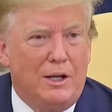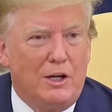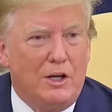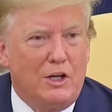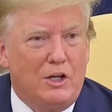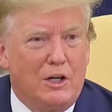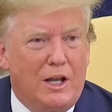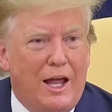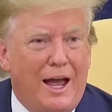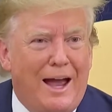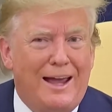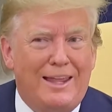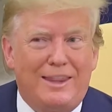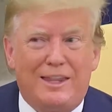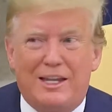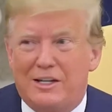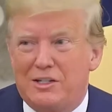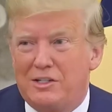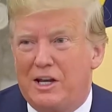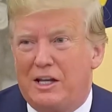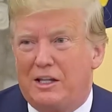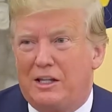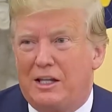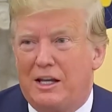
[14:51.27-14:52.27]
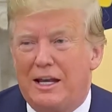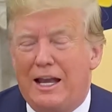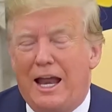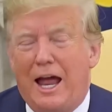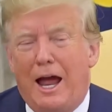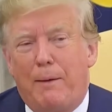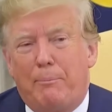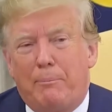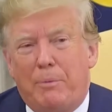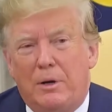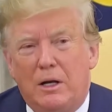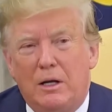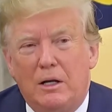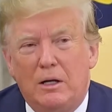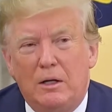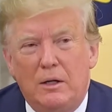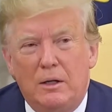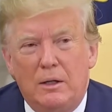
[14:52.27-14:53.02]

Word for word: They lie. They say it didn't happen.